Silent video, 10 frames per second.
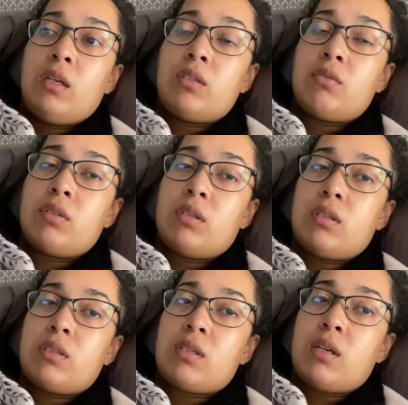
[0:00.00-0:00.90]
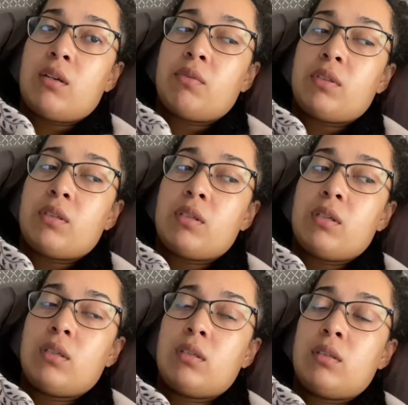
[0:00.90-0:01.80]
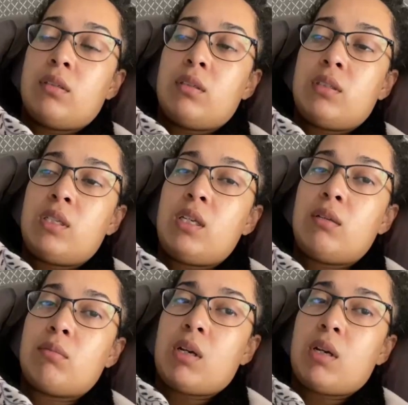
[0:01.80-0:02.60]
it's really nice to have a team